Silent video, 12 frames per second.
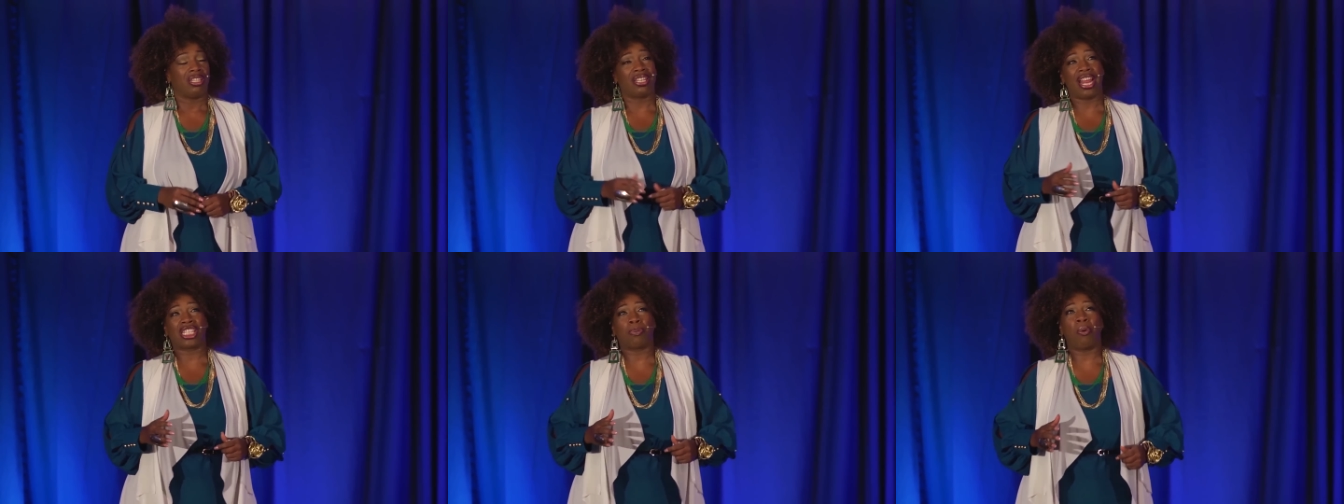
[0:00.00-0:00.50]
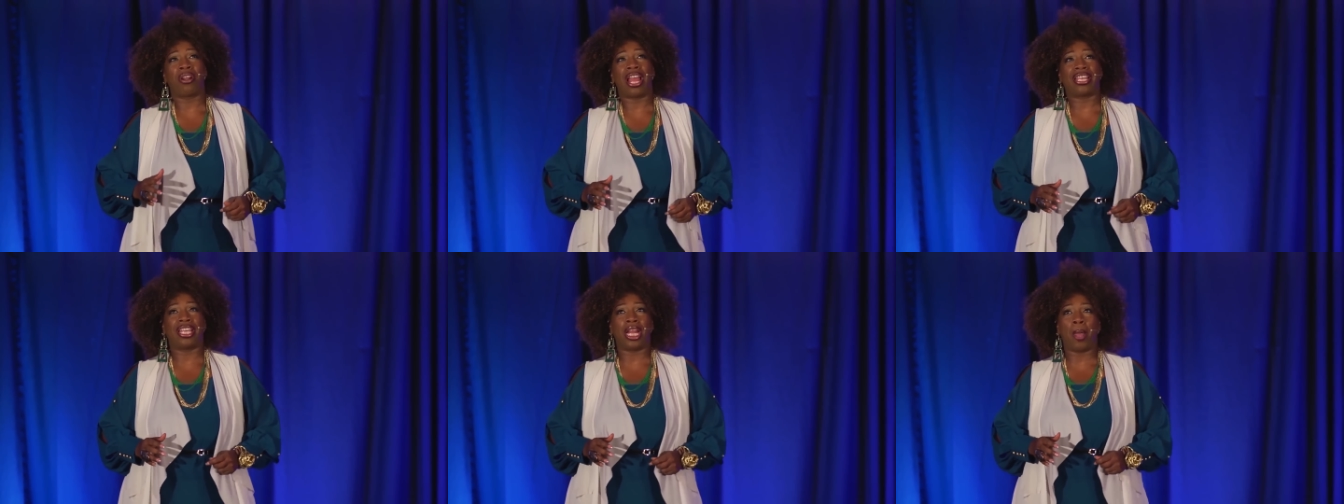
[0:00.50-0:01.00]
The next
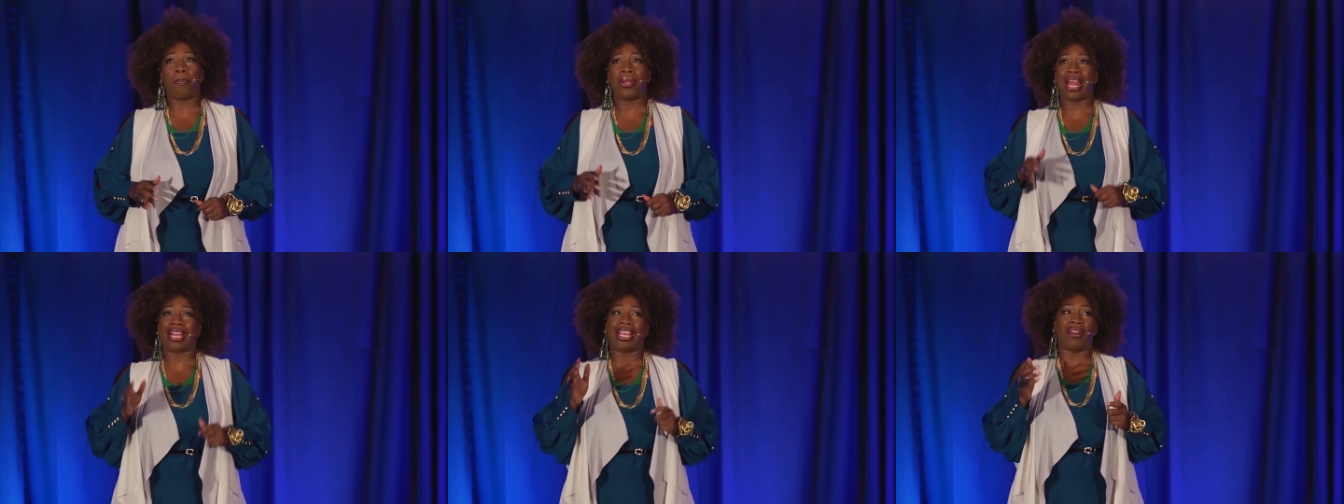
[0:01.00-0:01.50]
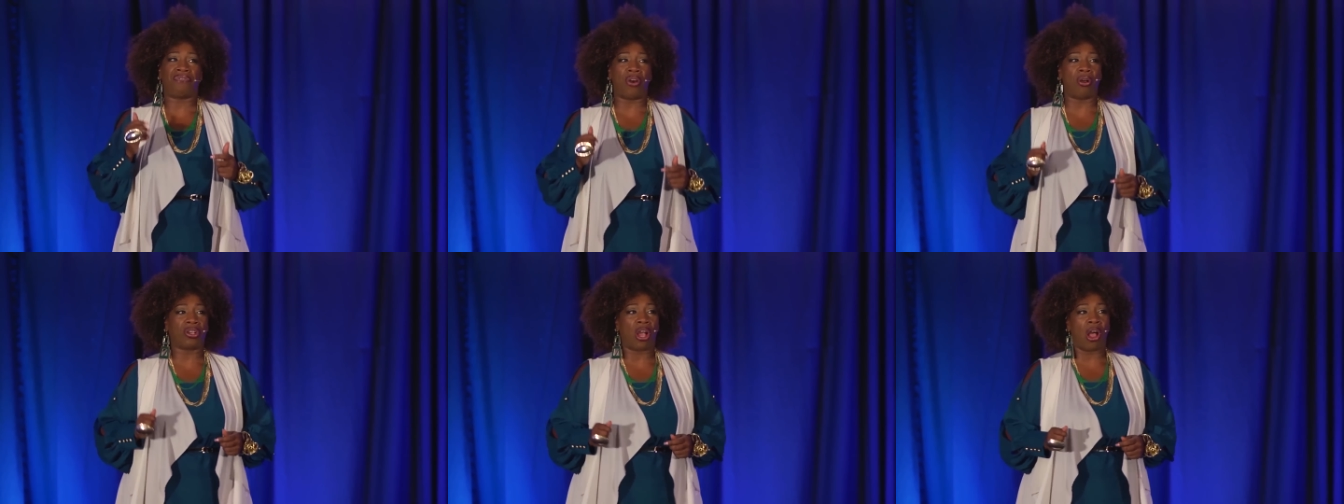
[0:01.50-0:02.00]
morning I get up and I get a
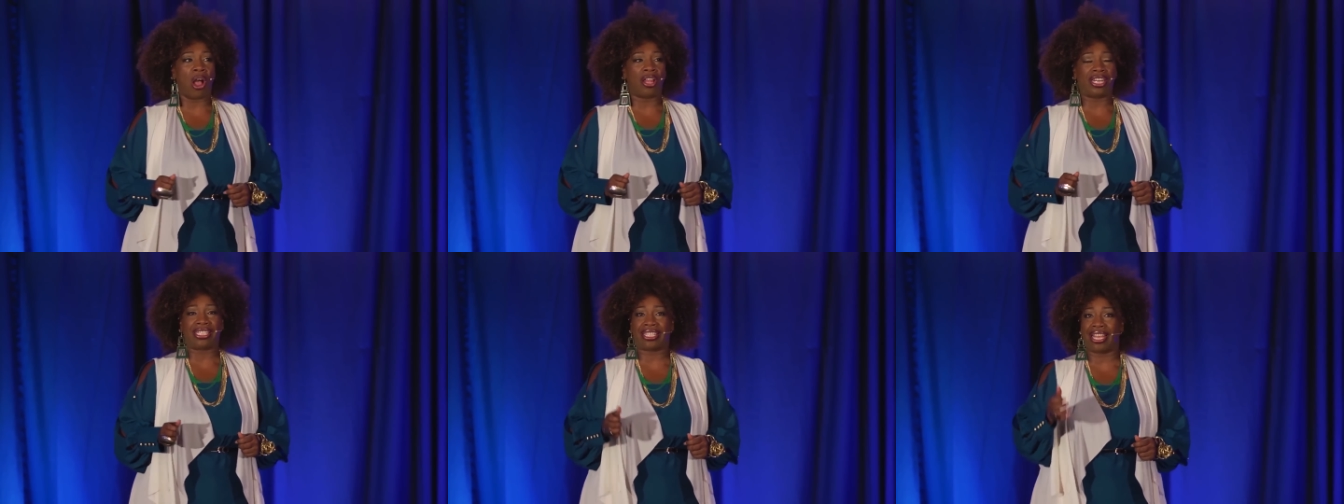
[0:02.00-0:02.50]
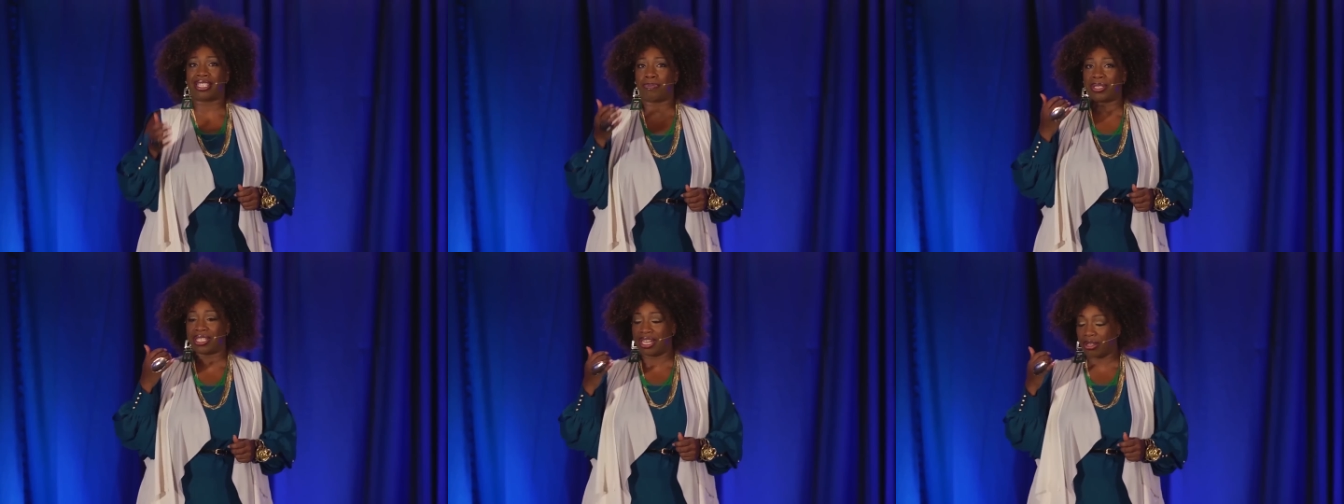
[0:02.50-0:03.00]
phone call and it says,
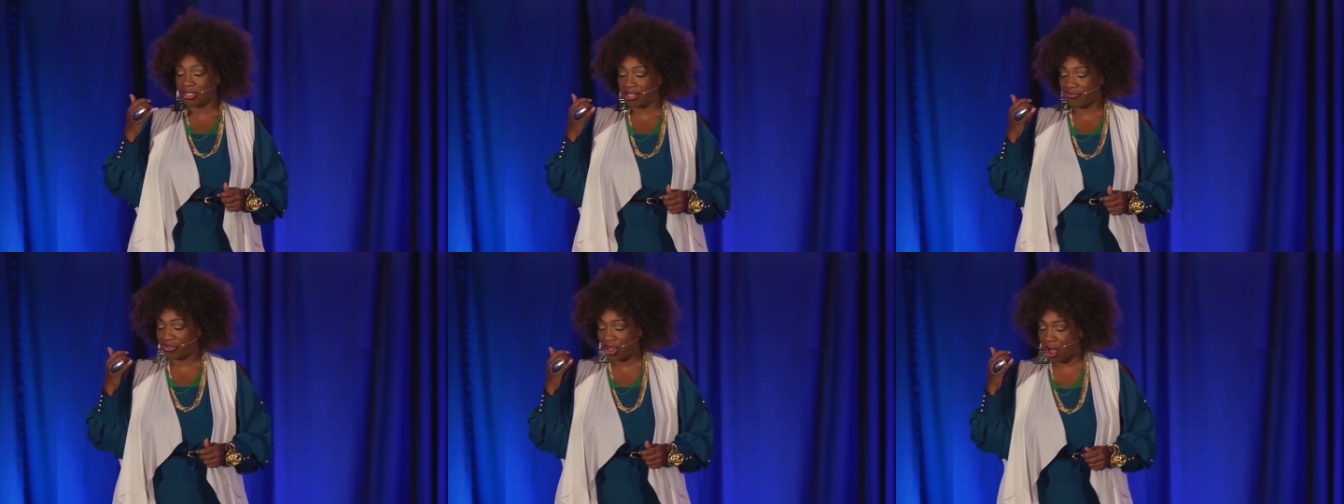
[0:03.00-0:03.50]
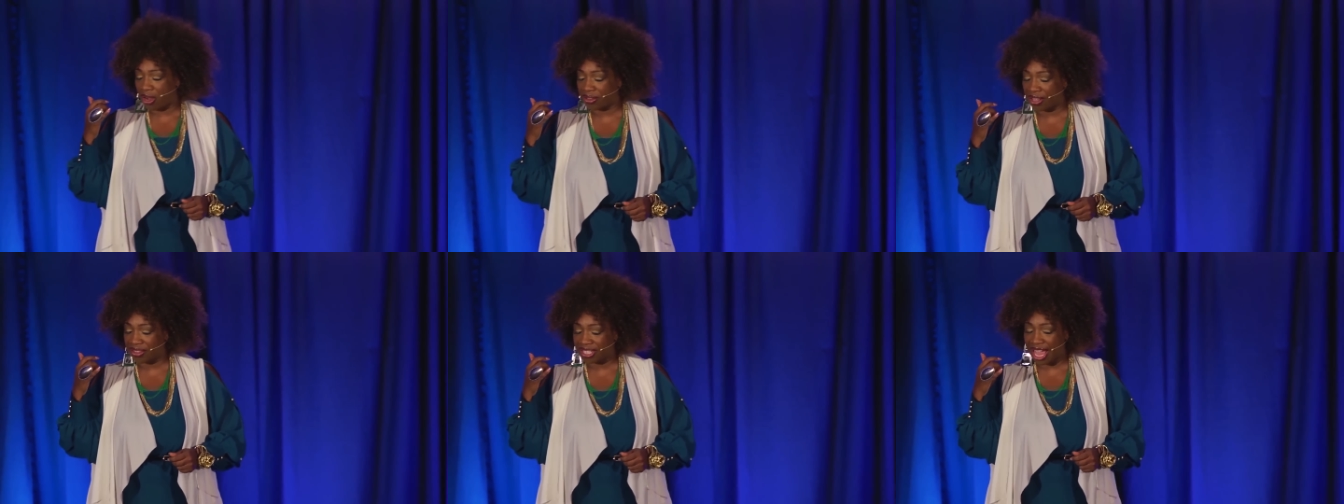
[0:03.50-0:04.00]
Miss Nichols, the call on
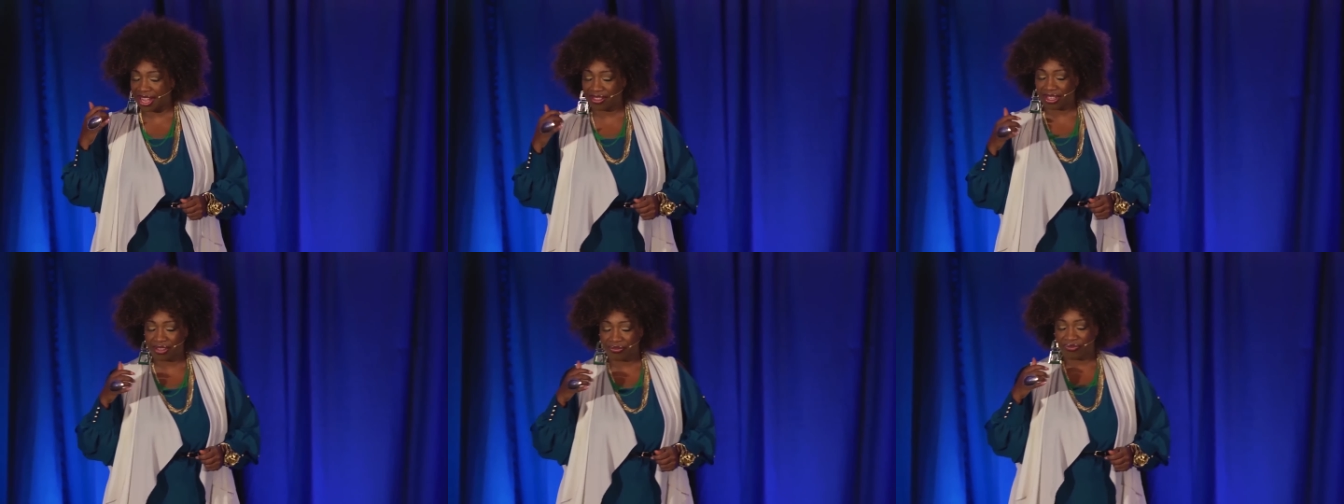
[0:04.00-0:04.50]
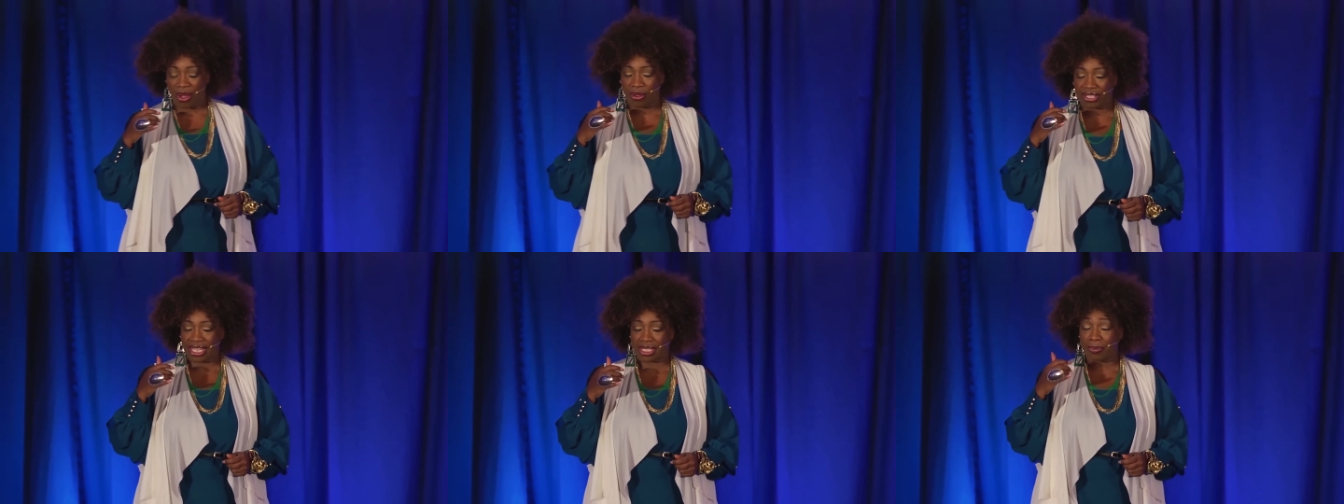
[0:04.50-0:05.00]
the other side of the
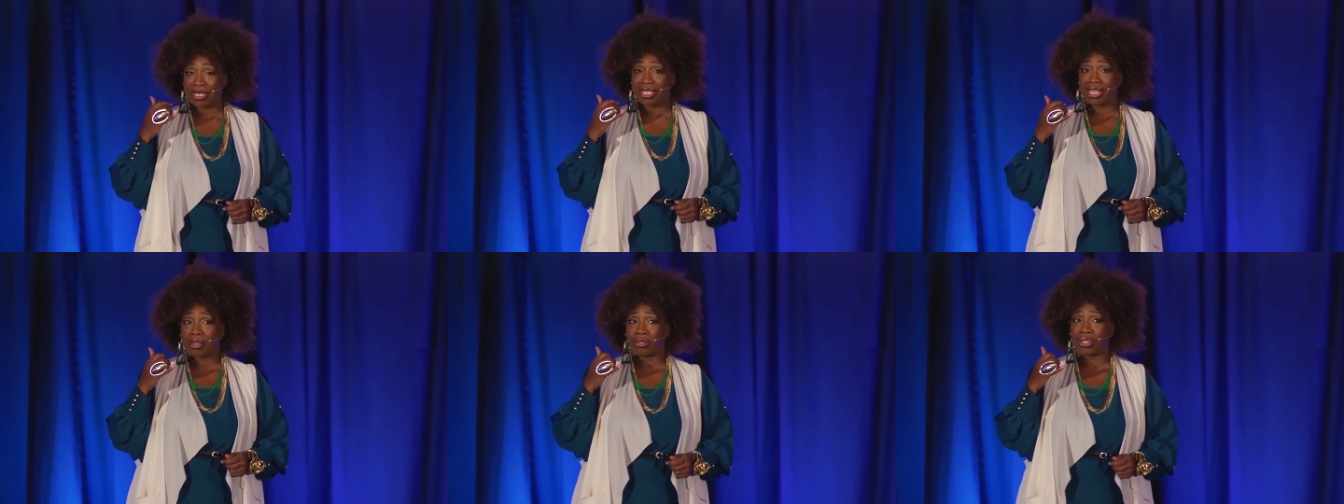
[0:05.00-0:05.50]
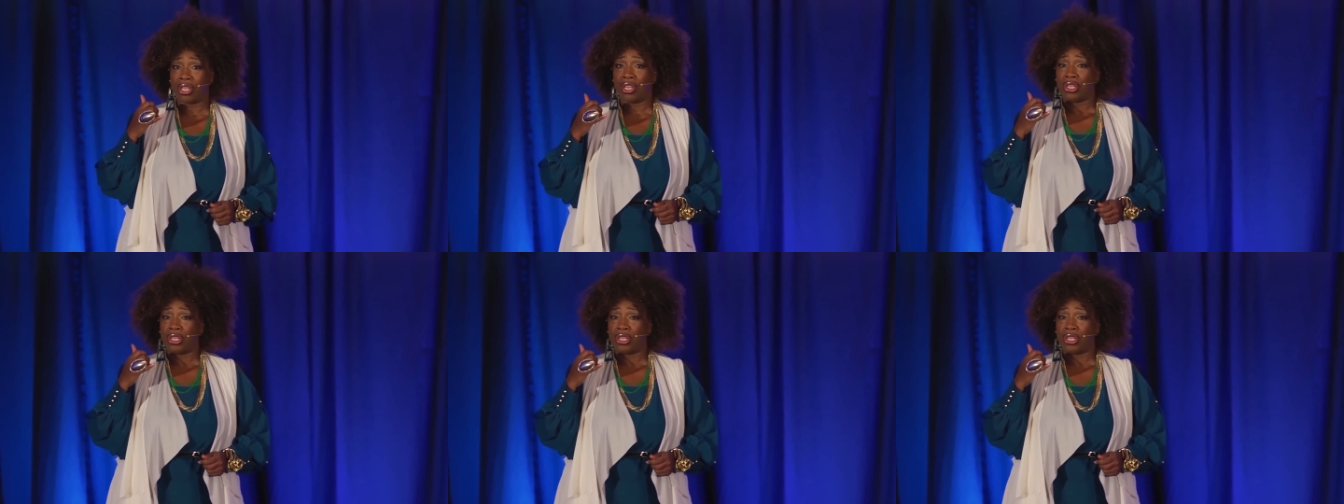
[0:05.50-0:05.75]
phone says, Miss Nichols,